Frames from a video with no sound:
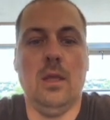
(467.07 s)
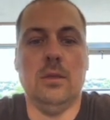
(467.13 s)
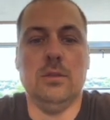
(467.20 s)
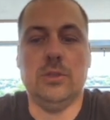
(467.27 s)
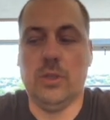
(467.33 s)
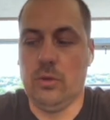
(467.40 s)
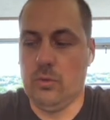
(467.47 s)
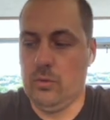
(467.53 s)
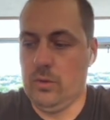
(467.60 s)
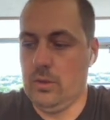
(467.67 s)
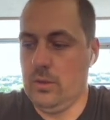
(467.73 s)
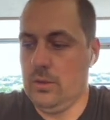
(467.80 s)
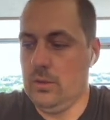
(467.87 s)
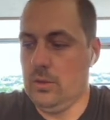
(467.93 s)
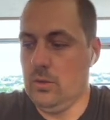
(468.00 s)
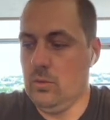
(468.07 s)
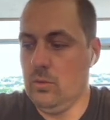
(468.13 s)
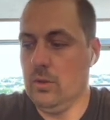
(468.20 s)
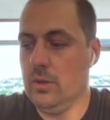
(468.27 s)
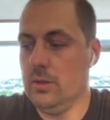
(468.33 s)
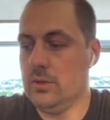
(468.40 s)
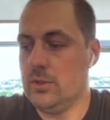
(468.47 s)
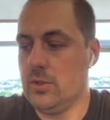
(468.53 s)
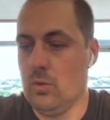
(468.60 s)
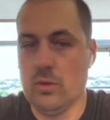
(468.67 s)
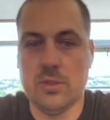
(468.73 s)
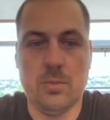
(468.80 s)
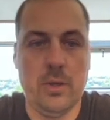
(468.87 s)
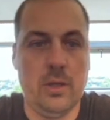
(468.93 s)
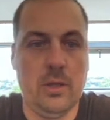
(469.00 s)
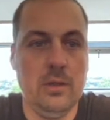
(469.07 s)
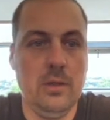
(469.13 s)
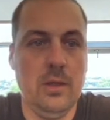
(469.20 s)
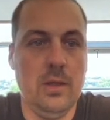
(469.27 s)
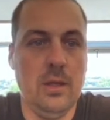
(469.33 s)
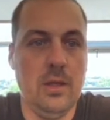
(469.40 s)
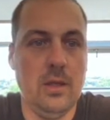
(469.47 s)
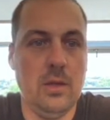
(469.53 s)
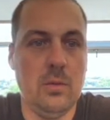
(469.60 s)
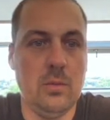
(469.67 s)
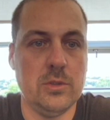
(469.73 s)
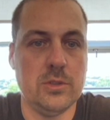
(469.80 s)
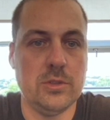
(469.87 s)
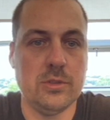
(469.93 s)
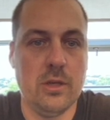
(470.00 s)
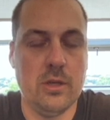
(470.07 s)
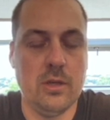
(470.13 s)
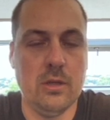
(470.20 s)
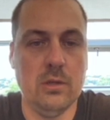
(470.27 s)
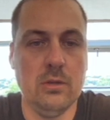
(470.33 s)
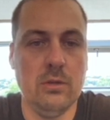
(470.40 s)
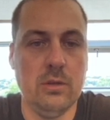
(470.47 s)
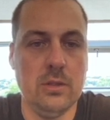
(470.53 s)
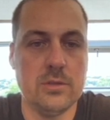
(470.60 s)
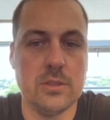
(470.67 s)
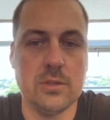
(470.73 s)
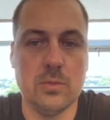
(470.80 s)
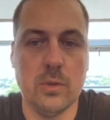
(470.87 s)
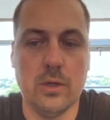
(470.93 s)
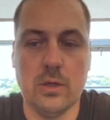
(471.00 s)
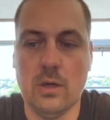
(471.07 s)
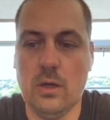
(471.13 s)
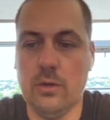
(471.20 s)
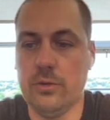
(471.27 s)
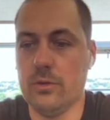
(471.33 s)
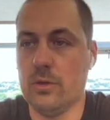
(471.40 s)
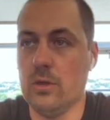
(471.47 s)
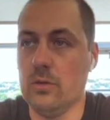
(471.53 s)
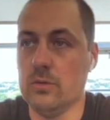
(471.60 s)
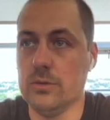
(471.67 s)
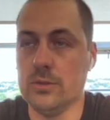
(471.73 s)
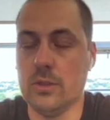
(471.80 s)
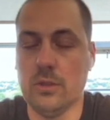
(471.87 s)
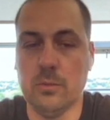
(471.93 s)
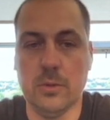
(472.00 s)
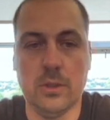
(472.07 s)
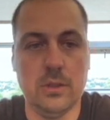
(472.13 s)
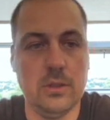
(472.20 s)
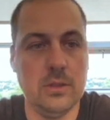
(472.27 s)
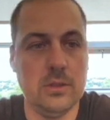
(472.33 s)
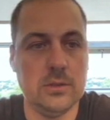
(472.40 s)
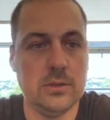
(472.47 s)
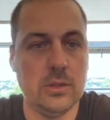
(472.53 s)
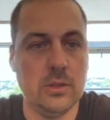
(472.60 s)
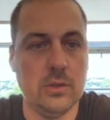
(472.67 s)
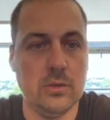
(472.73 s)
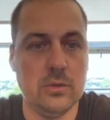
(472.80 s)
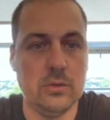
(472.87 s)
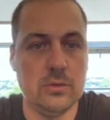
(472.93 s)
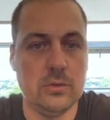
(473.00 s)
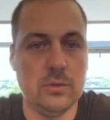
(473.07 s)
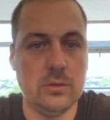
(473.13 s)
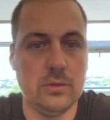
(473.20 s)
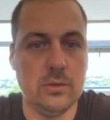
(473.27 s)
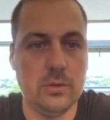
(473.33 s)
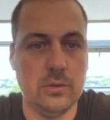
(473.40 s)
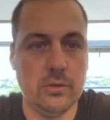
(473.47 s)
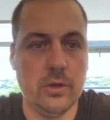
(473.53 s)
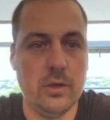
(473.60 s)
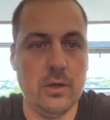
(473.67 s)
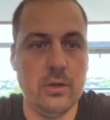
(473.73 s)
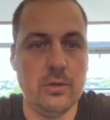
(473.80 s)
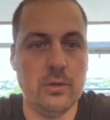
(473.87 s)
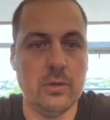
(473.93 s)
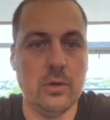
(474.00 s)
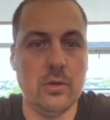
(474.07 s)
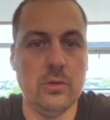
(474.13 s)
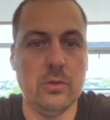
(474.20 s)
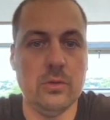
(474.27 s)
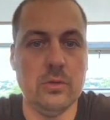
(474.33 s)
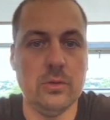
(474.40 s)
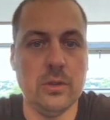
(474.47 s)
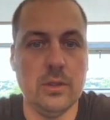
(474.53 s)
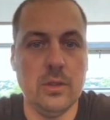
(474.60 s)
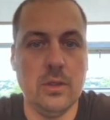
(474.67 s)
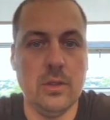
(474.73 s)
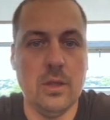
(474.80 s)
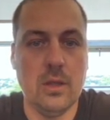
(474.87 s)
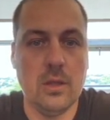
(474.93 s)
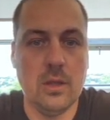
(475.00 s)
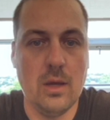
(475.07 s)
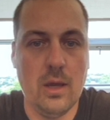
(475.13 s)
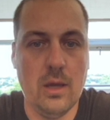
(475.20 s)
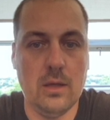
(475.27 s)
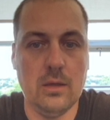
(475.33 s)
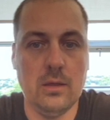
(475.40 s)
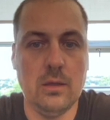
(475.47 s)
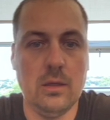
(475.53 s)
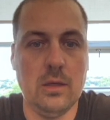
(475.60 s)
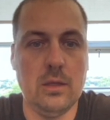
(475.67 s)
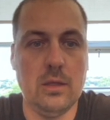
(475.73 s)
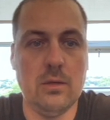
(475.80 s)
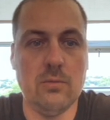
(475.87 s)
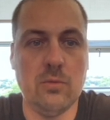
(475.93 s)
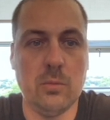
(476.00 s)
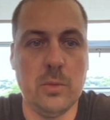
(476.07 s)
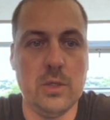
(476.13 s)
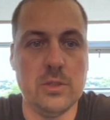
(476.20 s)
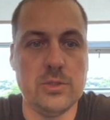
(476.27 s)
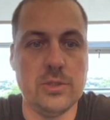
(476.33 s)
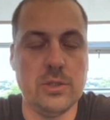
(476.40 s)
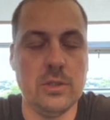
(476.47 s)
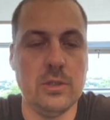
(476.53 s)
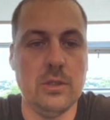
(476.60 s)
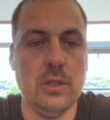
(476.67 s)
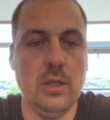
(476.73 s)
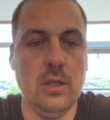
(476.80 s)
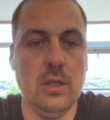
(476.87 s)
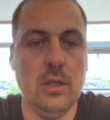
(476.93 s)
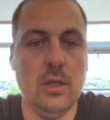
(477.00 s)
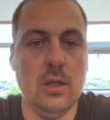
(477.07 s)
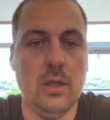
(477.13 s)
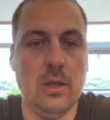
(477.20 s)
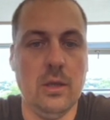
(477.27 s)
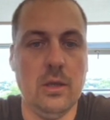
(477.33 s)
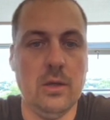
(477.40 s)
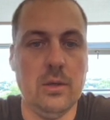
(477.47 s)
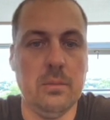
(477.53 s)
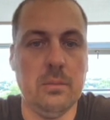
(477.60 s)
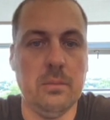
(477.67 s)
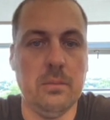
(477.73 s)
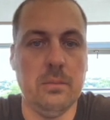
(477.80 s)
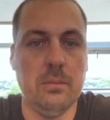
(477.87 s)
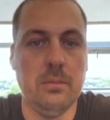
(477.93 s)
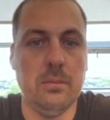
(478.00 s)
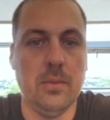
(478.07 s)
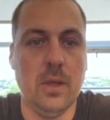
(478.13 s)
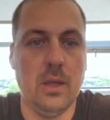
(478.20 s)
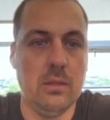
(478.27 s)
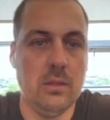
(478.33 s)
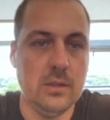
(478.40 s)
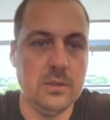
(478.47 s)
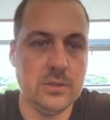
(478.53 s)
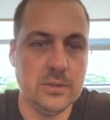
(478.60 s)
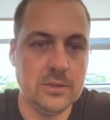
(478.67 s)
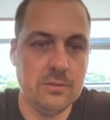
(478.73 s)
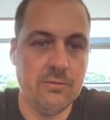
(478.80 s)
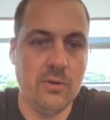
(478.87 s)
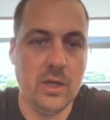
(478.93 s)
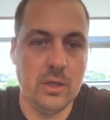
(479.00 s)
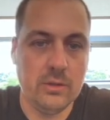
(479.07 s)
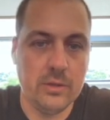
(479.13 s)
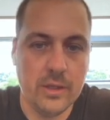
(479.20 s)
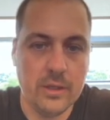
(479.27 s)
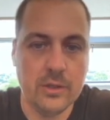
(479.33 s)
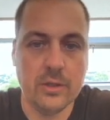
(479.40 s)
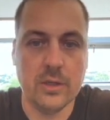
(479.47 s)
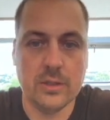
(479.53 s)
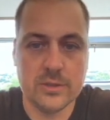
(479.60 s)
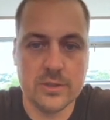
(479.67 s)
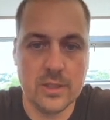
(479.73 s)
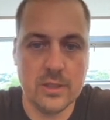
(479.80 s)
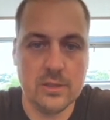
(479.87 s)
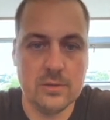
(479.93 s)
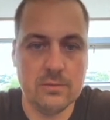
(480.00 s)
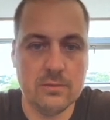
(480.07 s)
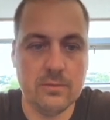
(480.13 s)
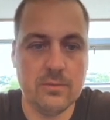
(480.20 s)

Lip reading: So your source pane, which is right here, this is where all your code is going to be. So you write all your code, add in any information, and this is the file that you're going to save.